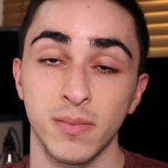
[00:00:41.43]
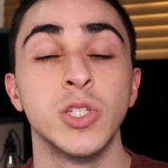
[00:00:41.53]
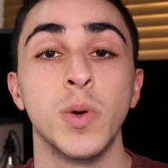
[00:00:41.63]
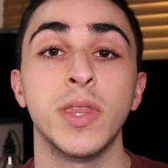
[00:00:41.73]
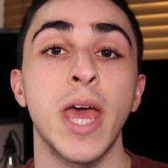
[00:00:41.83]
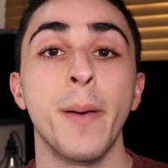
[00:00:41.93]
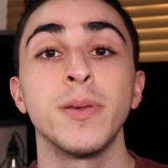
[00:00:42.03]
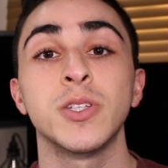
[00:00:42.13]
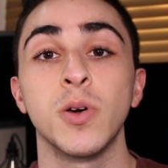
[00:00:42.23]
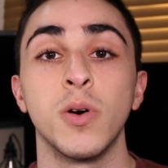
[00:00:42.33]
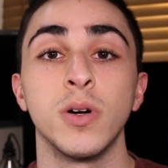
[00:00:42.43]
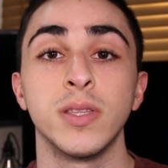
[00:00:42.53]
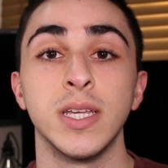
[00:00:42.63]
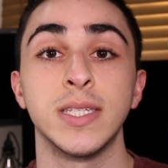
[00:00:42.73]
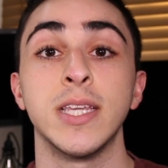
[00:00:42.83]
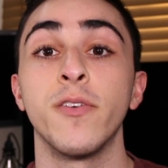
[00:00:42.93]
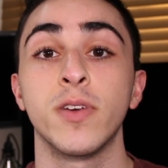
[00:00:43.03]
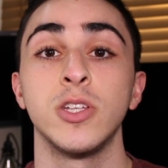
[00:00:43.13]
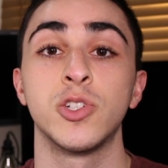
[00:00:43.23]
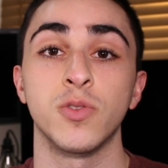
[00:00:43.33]
So what the app is called is Self
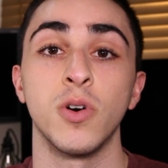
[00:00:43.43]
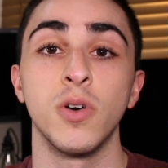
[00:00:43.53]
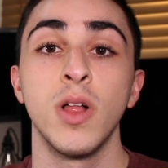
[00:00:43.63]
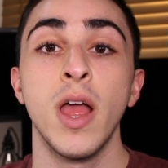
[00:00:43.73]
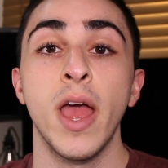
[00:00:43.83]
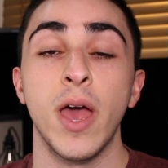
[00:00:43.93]
Control,